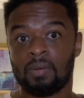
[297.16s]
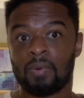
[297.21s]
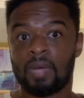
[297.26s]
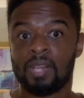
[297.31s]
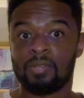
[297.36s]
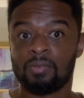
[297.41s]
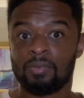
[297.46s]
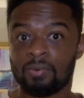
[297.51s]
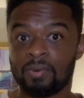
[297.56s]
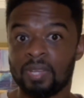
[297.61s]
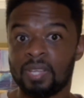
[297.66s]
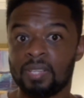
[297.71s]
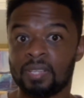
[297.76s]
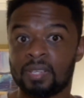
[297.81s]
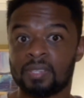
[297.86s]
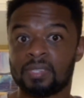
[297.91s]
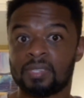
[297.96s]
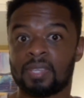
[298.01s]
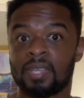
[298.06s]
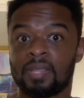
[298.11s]
while
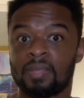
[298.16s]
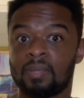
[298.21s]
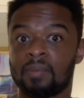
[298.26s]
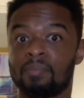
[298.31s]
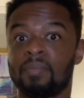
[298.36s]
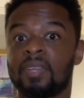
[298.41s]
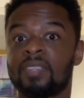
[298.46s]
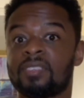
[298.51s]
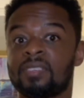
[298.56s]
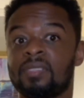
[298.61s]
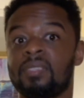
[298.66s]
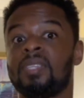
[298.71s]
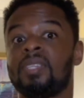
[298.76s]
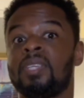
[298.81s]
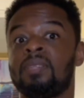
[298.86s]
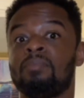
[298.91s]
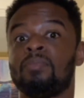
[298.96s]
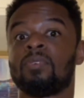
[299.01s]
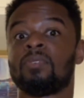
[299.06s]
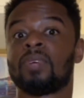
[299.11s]
Ukrainians get the much
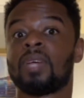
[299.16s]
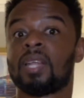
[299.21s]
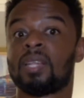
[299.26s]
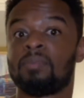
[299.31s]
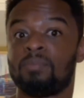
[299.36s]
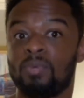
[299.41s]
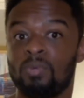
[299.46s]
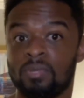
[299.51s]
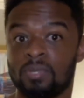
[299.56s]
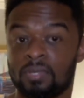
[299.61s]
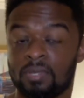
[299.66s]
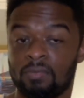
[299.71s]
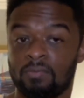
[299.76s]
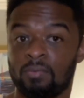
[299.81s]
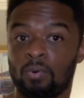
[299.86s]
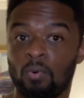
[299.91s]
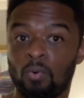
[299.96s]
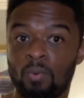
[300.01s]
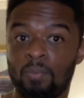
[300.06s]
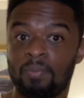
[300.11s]
needed morale boost of
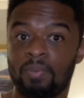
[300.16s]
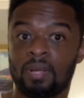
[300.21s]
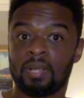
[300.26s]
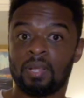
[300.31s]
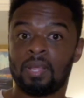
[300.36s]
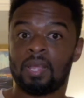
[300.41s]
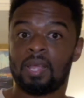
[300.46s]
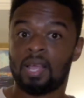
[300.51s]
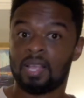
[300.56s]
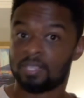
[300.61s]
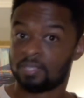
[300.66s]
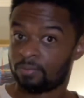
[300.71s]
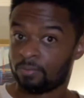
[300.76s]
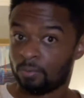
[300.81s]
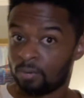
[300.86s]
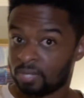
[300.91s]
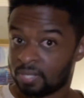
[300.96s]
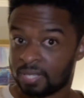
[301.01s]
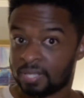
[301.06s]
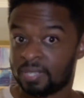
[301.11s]
hope, as
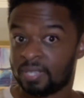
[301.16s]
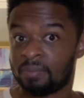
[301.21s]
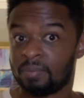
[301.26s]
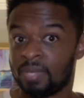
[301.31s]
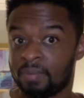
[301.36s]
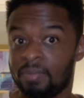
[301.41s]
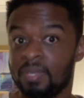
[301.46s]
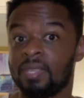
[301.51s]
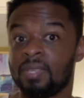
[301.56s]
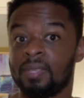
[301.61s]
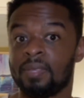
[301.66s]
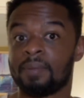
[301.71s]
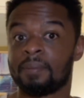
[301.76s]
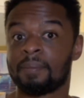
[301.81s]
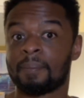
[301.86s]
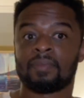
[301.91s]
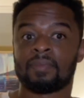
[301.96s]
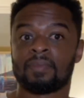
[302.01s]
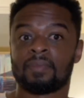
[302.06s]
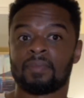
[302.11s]
false as it may be.
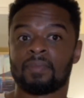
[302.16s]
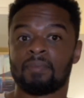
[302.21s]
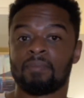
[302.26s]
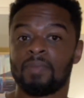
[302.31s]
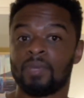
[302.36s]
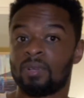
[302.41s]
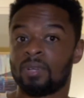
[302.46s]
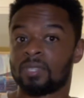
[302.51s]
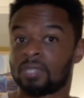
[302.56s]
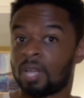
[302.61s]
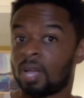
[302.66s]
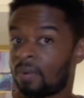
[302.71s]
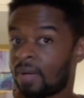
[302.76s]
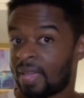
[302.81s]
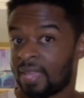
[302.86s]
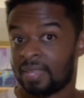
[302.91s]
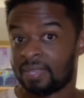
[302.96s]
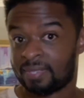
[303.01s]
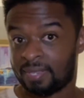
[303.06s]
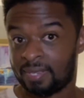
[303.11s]
Because how
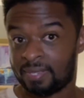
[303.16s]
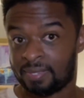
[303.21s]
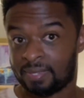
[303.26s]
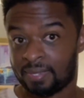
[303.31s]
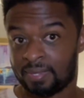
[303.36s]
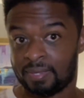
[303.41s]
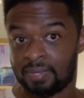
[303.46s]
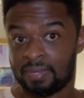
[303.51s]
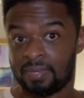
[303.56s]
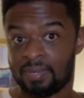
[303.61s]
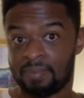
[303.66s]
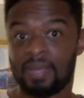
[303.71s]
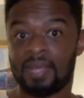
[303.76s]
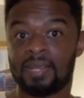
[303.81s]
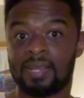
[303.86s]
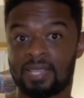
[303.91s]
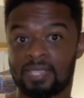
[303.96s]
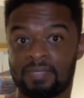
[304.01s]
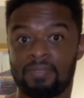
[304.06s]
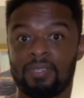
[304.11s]
I assessed it in my
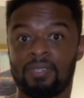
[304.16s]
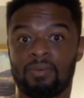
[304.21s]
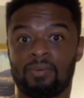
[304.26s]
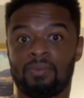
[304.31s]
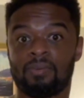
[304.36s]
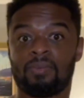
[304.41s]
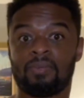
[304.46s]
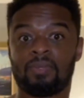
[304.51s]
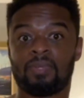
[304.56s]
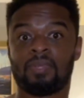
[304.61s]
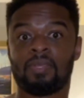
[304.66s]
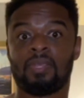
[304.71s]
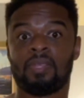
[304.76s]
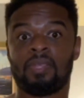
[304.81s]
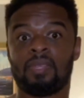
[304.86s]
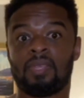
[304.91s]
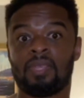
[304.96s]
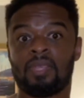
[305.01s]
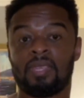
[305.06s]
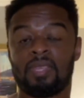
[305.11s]
last video
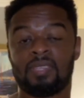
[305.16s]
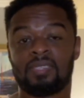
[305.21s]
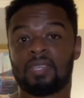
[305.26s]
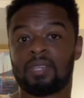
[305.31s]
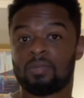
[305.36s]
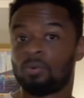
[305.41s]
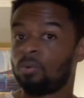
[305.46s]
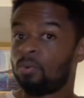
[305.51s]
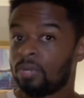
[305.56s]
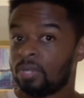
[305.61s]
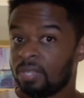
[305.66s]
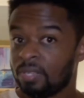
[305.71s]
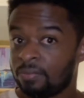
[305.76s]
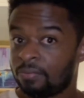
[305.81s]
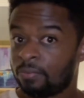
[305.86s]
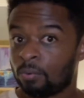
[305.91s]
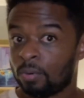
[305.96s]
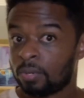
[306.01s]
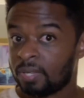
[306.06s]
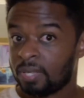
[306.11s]
is that only
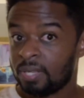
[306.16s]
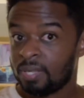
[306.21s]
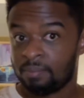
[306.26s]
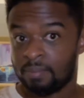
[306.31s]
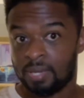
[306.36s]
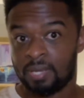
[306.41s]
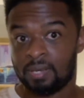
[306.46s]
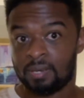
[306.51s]
14 billion